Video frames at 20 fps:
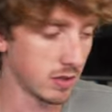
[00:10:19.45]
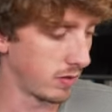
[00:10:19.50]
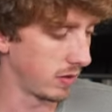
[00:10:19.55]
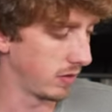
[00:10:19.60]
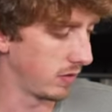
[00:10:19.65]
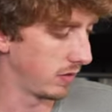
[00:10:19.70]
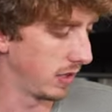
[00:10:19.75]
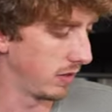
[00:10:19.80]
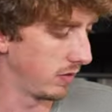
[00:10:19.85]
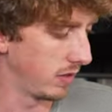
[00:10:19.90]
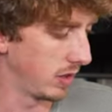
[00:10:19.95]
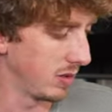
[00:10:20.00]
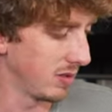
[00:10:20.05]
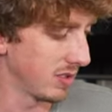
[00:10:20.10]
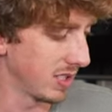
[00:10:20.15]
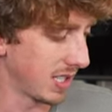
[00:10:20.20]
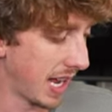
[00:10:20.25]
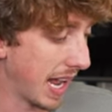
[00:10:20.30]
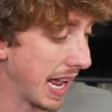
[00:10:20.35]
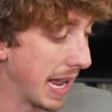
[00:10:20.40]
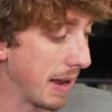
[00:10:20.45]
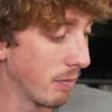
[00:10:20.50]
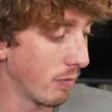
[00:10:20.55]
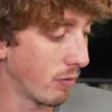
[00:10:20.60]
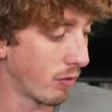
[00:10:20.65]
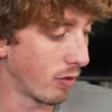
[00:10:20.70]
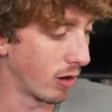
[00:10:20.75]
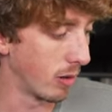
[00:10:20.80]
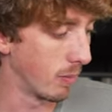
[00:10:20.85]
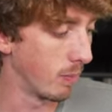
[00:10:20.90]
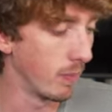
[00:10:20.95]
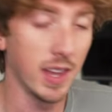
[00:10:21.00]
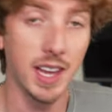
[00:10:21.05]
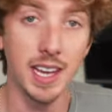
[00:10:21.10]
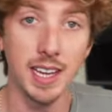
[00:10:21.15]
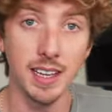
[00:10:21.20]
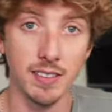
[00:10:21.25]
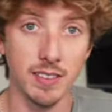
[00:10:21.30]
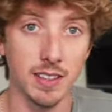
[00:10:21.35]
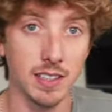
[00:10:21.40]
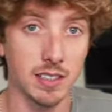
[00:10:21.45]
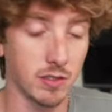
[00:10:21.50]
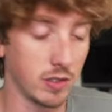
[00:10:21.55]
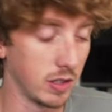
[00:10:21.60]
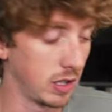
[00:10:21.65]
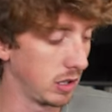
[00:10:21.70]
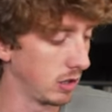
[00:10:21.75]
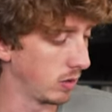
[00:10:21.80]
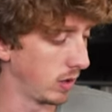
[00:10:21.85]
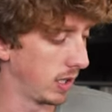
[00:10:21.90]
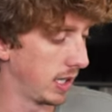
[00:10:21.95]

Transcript: 15 views, came from this video